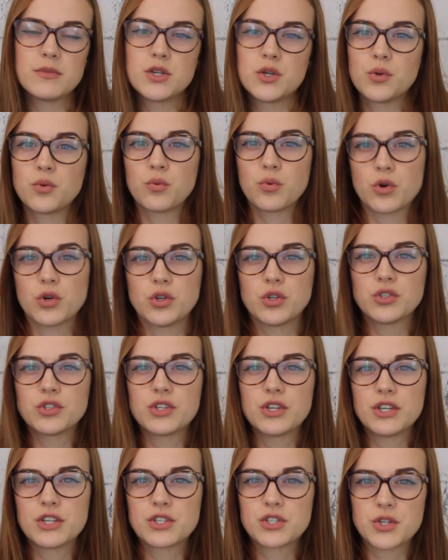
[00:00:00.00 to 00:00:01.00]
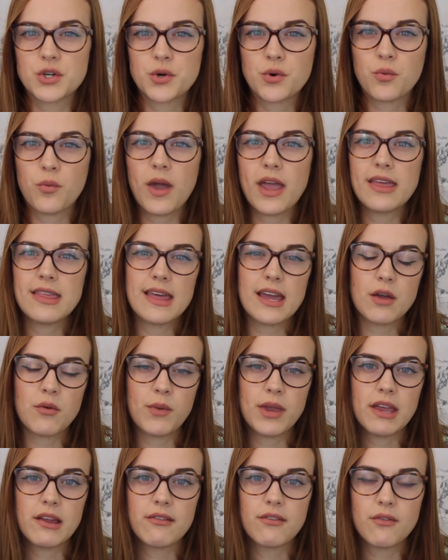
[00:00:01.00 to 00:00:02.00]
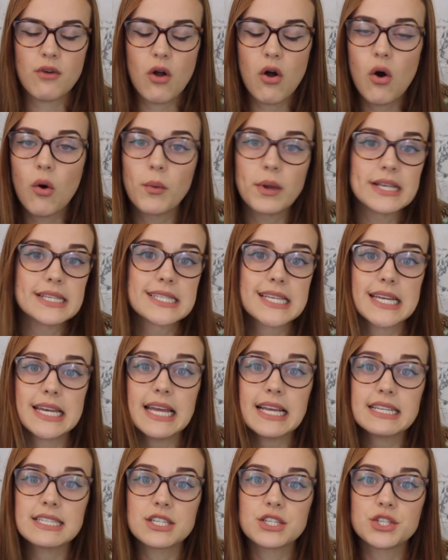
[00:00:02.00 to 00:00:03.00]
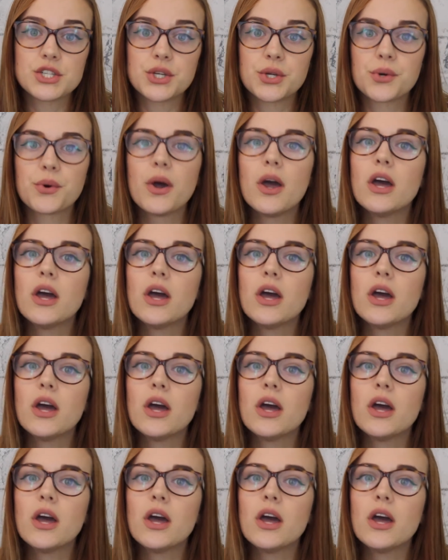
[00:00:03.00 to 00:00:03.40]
to the world in a certain way that we are always connected to.